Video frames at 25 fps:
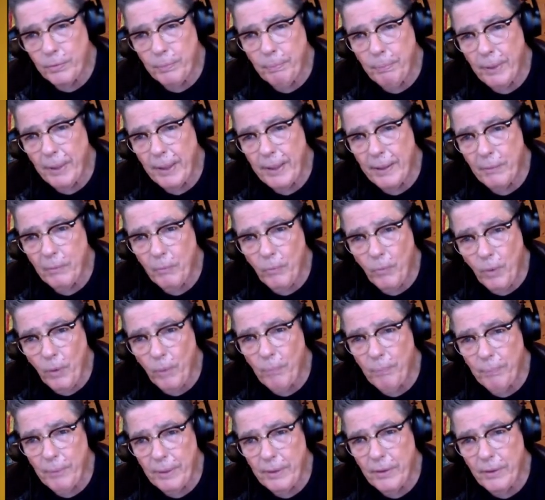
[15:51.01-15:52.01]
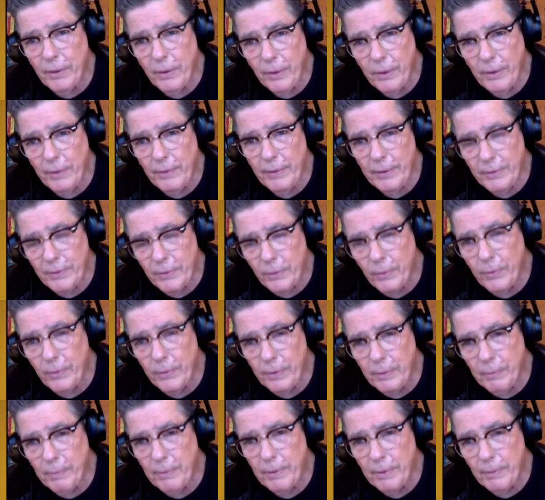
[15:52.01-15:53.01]
But it won't be good. It's
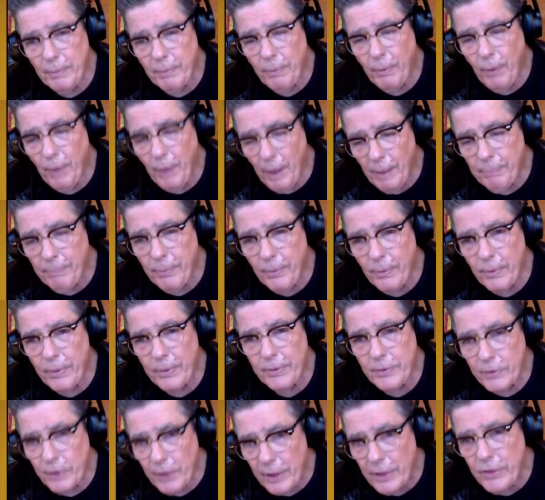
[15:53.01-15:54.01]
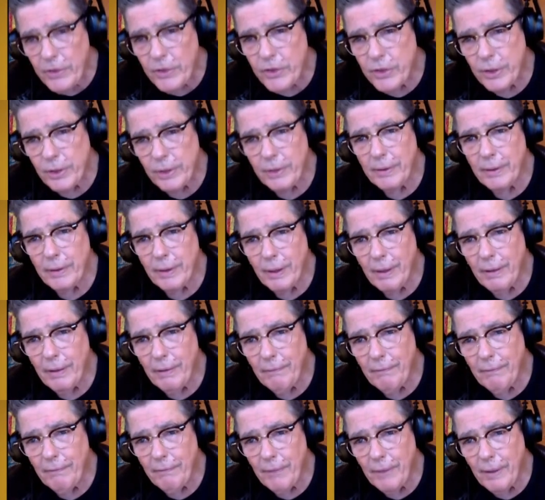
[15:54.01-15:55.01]
going to be the pauperization
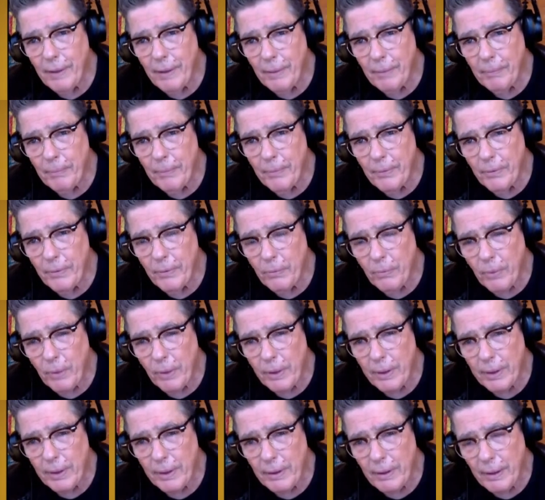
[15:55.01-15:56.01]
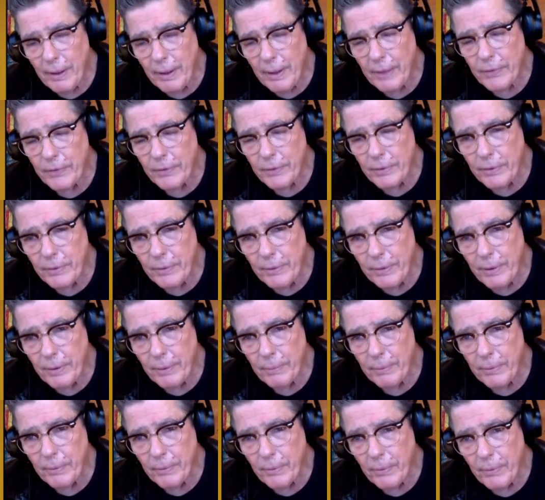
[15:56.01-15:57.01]
of um, the working class in
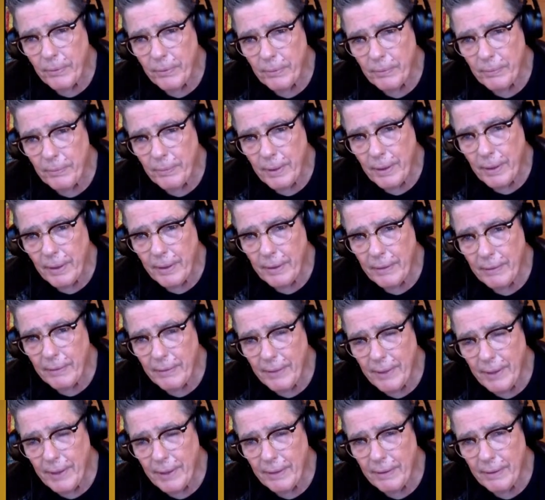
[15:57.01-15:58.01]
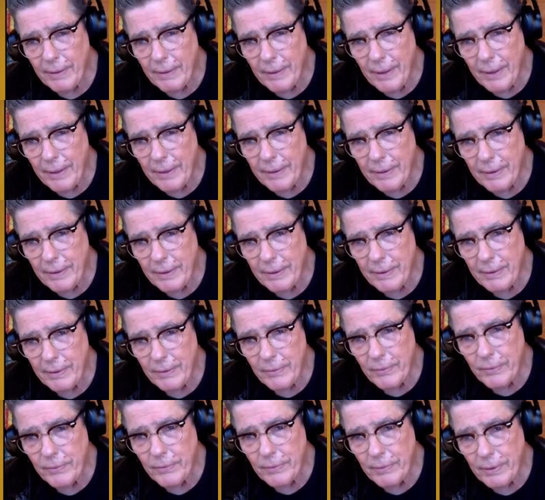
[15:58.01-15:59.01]
Europe and North America. That I think
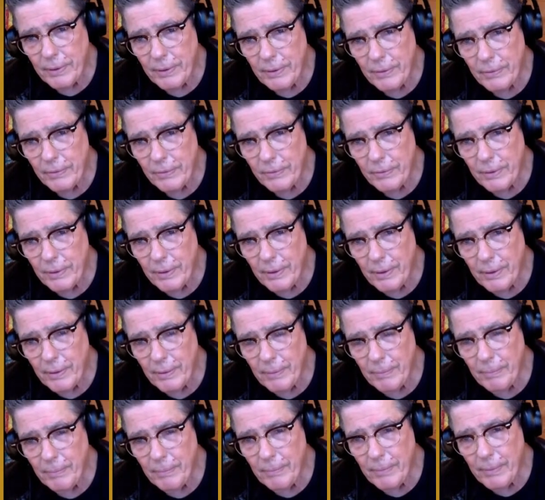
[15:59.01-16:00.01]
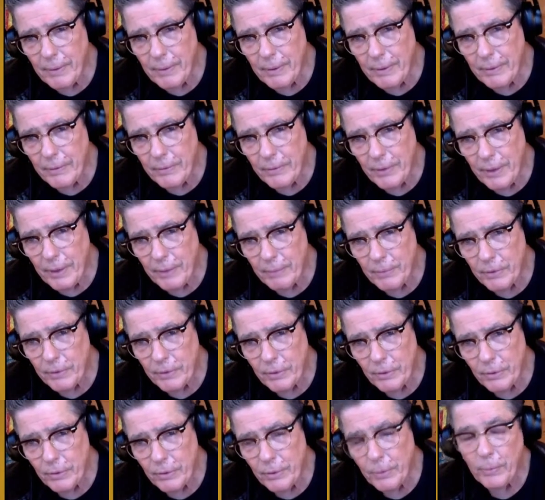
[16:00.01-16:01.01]
is is um, is
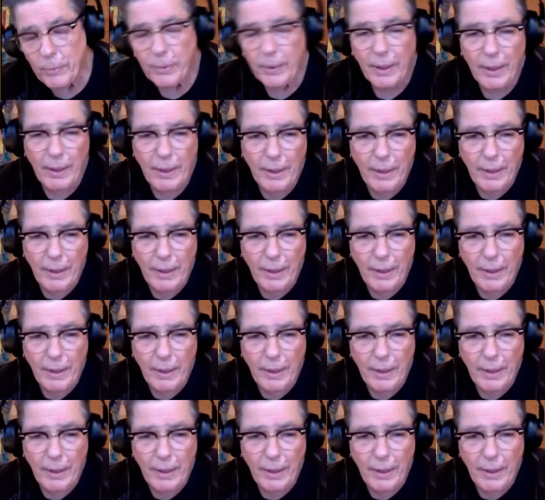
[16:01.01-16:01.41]
absolute.